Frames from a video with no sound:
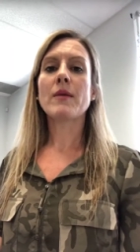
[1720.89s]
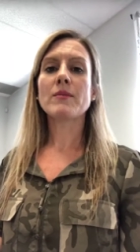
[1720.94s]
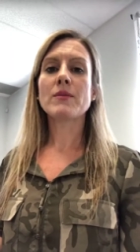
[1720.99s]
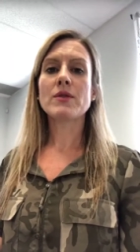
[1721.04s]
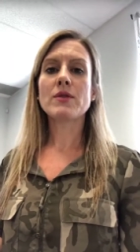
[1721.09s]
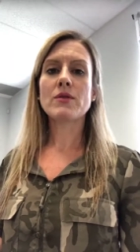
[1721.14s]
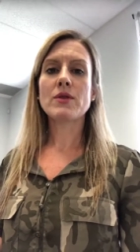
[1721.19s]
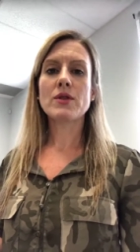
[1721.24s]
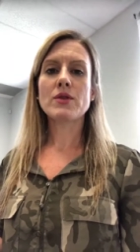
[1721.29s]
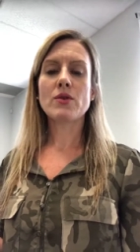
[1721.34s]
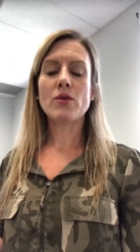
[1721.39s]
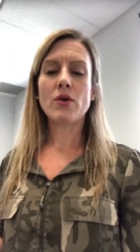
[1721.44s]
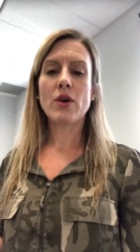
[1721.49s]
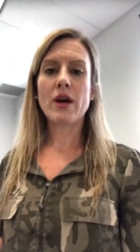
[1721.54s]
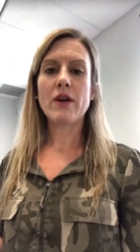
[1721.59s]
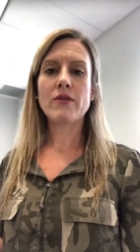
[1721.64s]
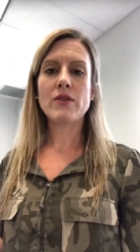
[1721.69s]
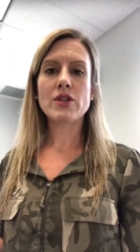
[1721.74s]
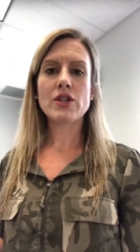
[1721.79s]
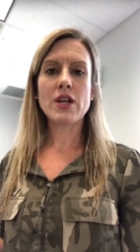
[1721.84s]
do the solar
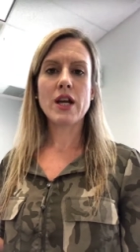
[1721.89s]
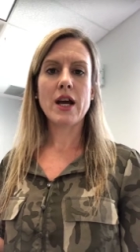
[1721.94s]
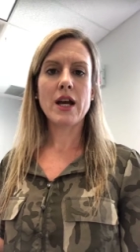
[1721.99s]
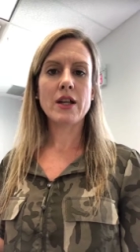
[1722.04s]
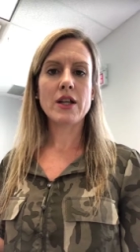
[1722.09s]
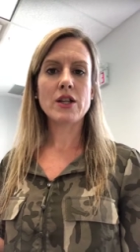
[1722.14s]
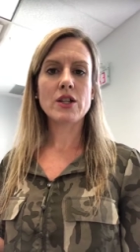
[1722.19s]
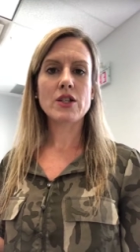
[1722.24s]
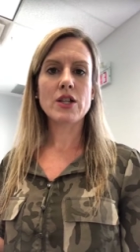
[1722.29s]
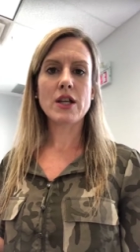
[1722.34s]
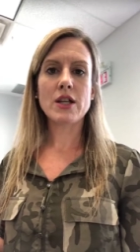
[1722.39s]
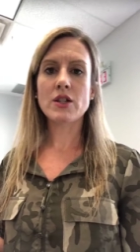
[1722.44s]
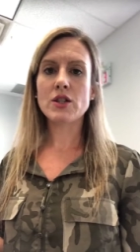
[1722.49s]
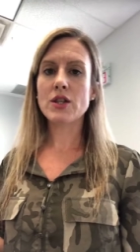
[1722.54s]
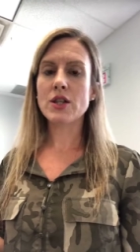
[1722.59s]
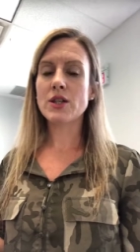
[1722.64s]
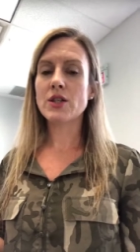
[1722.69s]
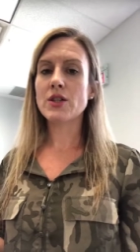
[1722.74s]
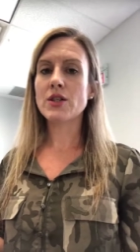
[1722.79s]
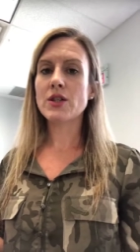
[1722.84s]
oven challenge, and
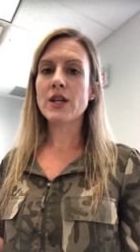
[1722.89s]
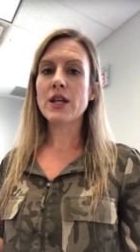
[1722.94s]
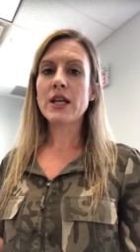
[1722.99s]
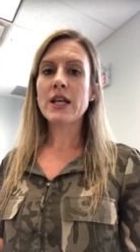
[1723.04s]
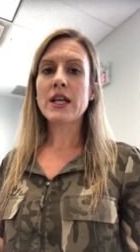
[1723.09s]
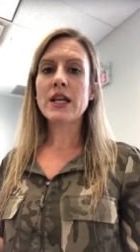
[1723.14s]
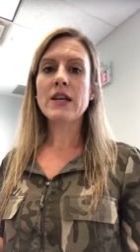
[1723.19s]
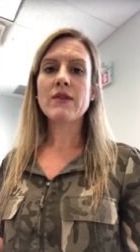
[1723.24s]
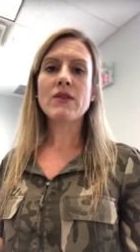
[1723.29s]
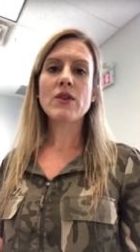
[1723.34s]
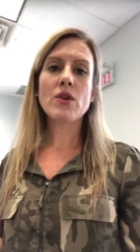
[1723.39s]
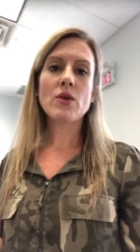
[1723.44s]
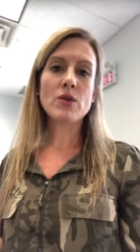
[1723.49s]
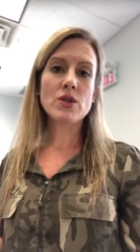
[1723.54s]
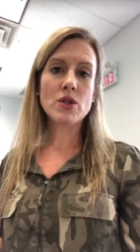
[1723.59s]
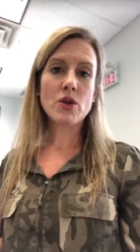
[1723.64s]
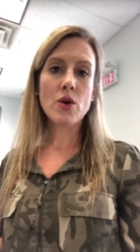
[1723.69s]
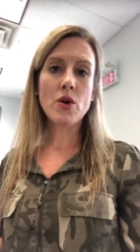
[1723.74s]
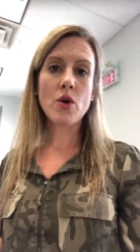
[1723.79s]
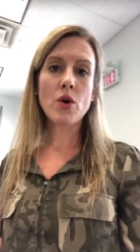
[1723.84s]
just, even though
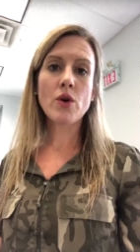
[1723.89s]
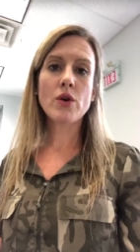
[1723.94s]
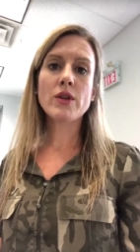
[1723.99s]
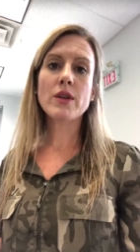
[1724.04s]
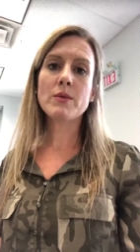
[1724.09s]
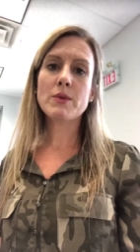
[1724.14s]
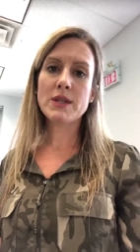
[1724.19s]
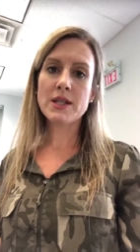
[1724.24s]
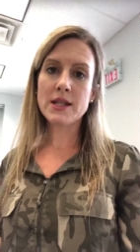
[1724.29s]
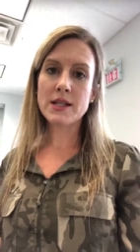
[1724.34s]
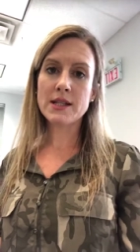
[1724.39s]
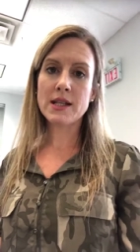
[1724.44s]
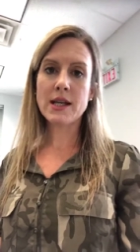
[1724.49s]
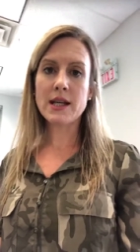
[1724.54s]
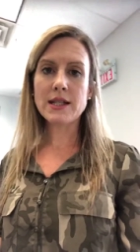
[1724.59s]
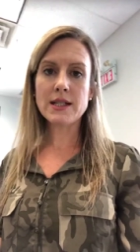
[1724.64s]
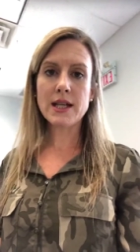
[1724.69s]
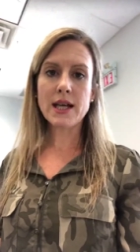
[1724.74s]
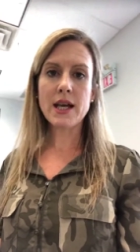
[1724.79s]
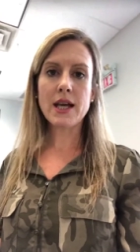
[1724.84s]
it's cold, it was a
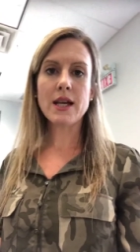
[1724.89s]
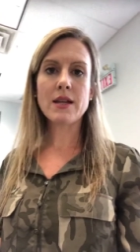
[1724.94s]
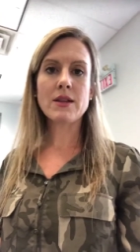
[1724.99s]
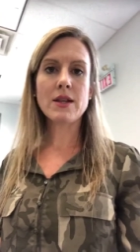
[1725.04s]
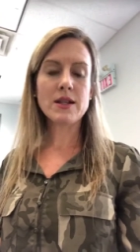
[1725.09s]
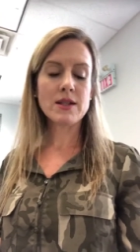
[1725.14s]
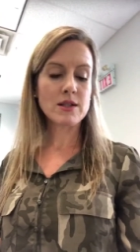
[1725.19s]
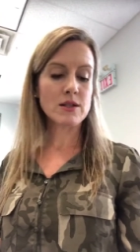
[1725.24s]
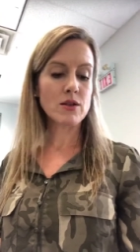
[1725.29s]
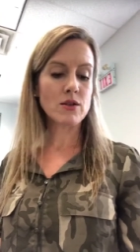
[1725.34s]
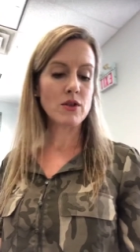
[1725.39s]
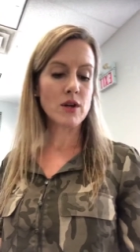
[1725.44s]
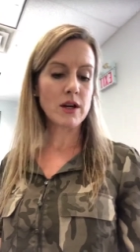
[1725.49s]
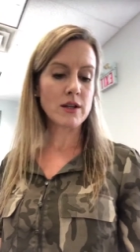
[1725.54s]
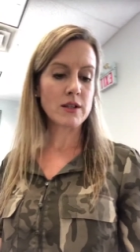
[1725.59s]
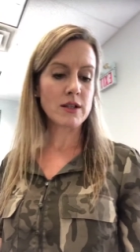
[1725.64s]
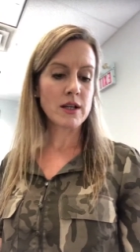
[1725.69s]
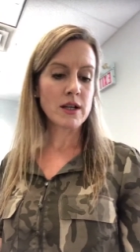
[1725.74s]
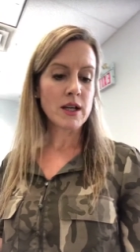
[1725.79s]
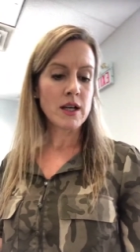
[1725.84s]
sunny day and they still
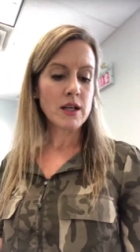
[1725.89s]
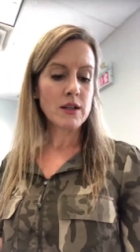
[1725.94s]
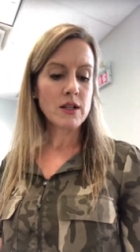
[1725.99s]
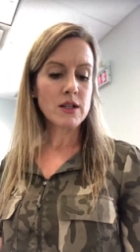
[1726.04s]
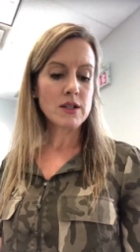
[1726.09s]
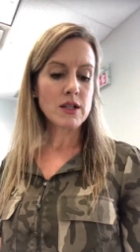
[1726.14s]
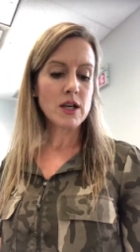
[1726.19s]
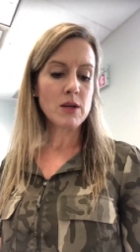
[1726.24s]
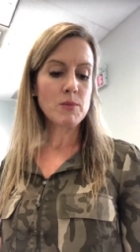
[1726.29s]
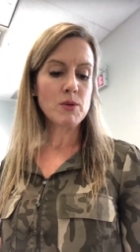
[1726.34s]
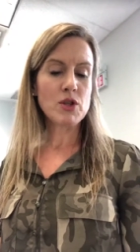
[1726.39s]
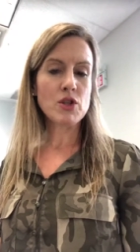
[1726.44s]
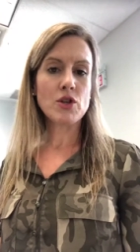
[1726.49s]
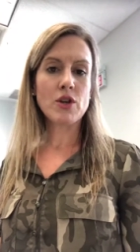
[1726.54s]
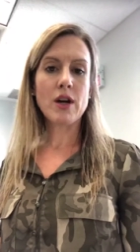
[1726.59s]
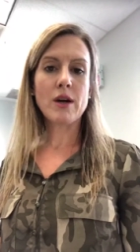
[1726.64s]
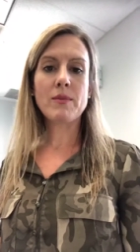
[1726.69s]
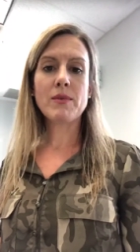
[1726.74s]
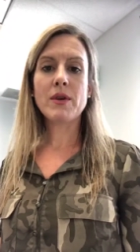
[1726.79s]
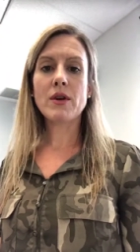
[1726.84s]
got the
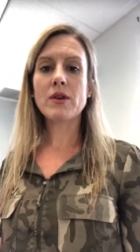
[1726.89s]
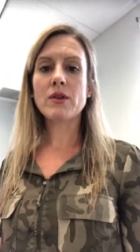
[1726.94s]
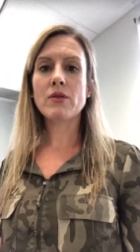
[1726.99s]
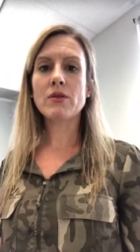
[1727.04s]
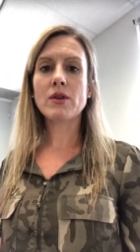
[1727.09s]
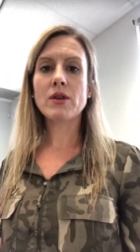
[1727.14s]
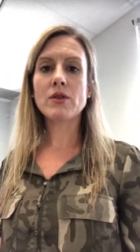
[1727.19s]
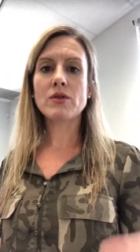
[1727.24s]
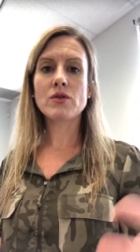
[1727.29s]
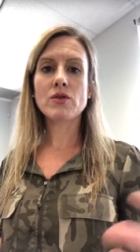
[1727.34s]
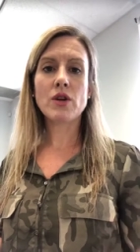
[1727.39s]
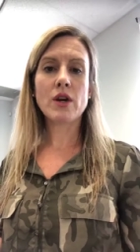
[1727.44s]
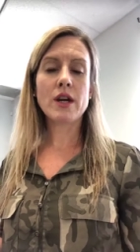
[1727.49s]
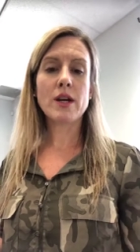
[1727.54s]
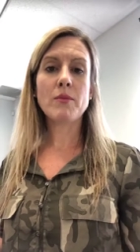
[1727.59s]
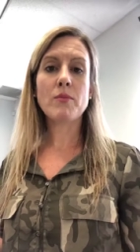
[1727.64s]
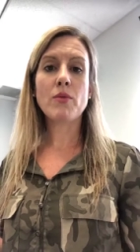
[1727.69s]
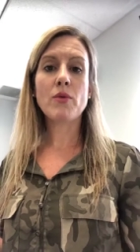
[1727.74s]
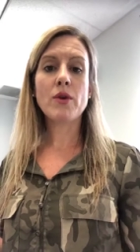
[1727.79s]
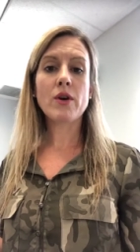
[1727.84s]
temperature up there. You could try
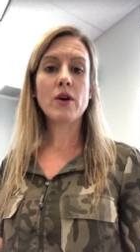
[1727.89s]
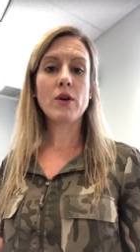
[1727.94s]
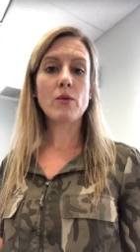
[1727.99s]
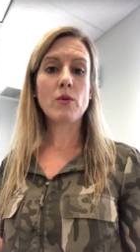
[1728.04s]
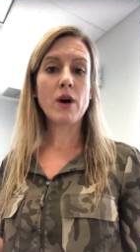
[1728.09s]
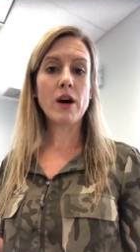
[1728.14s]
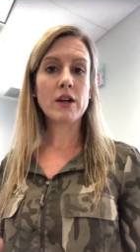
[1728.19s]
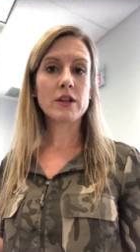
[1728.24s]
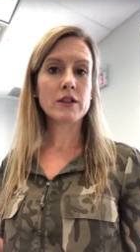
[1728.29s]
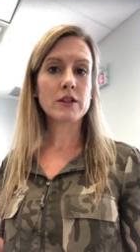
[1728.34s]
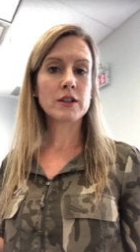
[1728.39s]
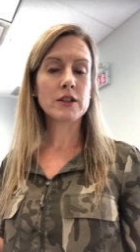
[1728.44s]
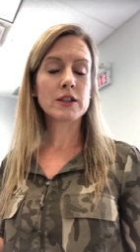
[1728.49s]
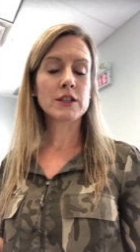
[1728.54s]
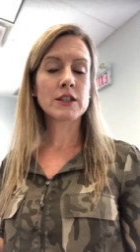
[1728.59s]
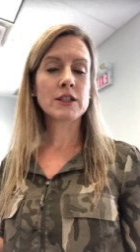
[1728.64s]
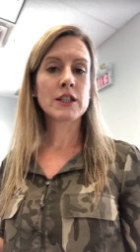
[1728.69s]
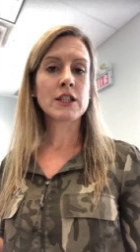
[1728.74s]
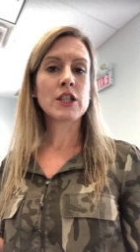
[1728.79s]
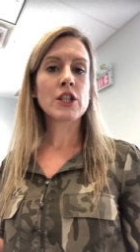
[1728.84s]
to boil
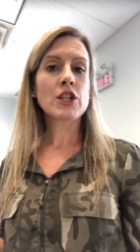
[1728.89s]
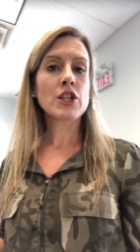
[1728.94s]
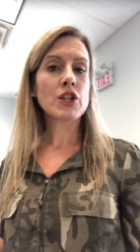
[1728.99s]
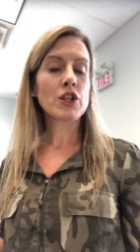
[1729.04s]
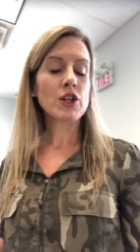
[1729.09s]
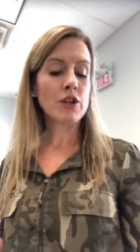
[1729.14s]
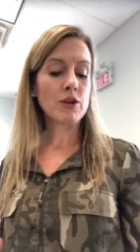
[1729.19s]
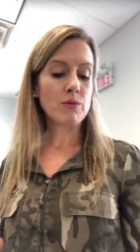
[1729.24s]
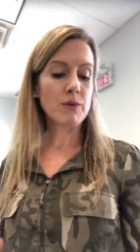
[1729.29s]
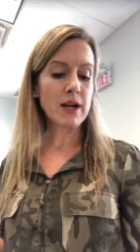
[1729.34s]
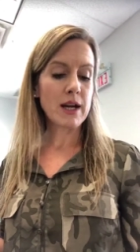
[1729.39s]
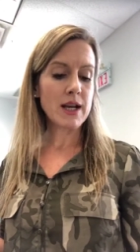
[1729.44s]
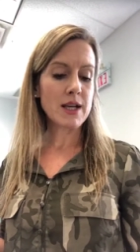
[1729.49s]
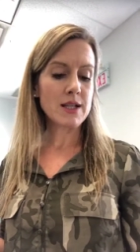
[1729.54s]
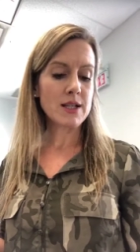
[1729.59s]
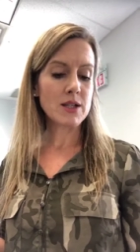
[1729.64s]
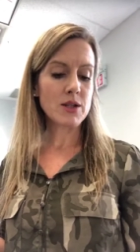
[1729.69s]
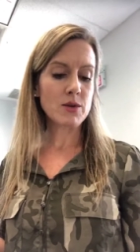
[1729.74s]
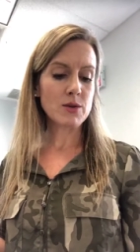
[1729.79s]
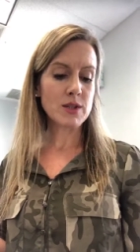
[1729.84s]
water, cook
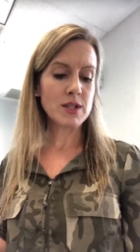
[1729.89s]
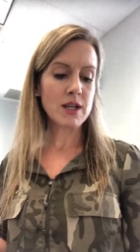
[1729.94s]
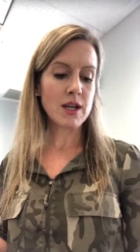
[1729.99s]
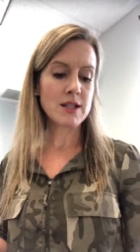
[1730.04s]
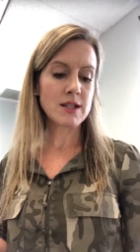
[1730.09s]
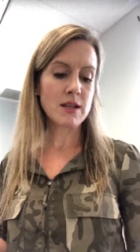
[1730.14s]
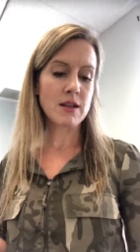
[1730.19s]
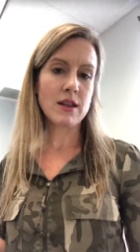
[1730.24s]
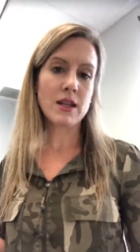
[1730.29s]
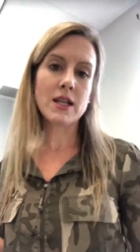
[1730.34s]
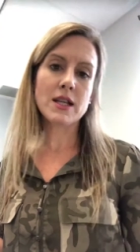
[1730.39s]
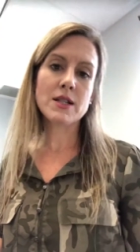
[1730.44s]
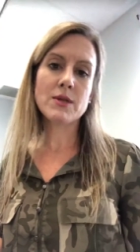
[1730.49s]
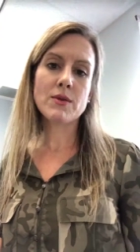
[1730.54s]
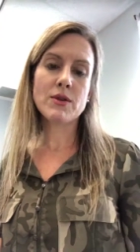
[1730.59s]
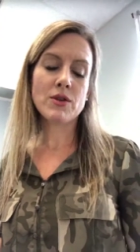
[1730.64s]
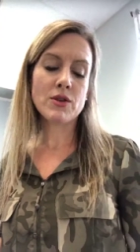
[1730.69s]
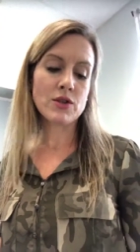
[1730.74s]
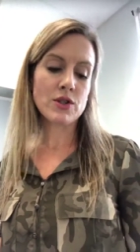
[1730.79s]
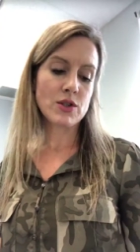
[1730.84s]
rice, those kinds of things
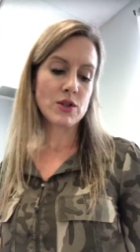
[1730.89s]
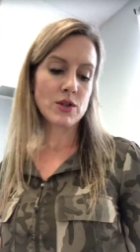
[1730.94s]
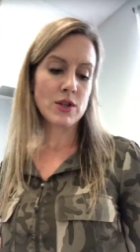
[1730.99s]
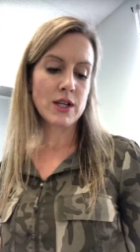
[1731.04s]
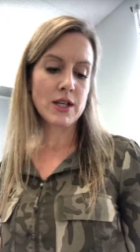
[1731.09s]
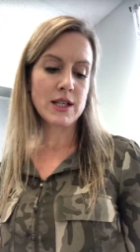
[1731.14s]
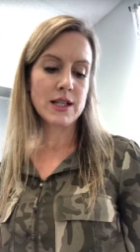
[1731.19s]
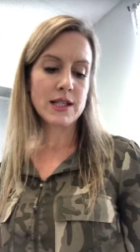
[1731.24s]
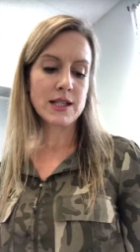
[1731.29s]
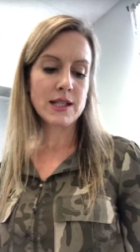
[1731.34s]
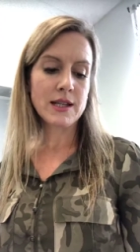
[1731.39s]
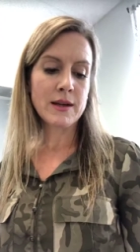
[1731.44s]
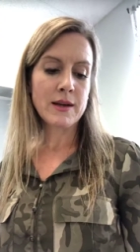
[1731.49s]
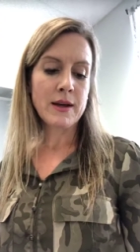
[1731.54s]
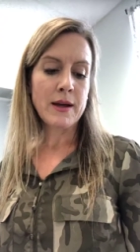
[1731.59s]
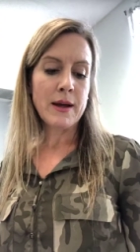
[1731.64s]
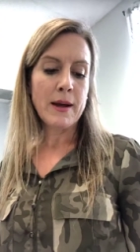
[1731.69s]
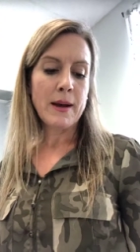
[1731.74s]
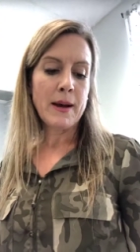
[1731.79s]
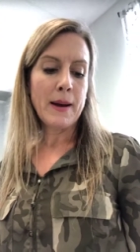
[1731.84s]
with your students.
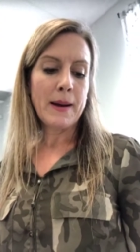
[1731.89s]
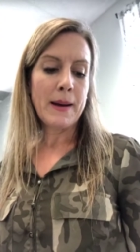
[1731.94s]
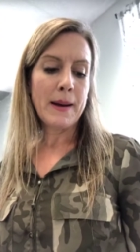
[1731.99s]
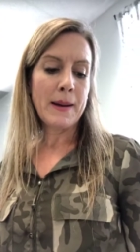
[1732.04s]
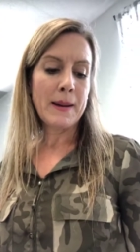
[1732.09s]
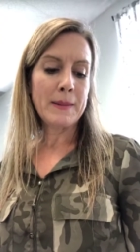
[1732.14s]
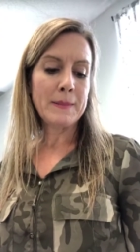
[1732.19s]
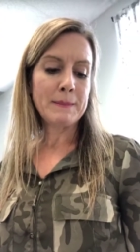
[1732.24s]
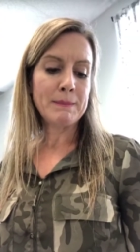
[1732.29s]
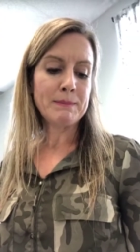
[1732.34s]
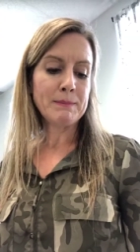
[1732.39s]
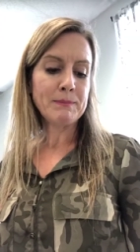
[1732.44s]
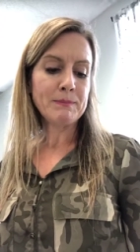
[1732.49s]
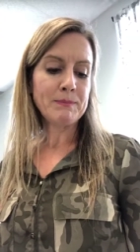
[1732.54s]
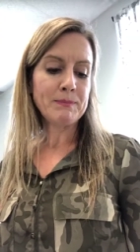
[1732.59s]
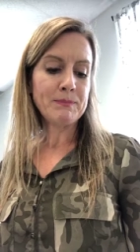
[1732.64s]
And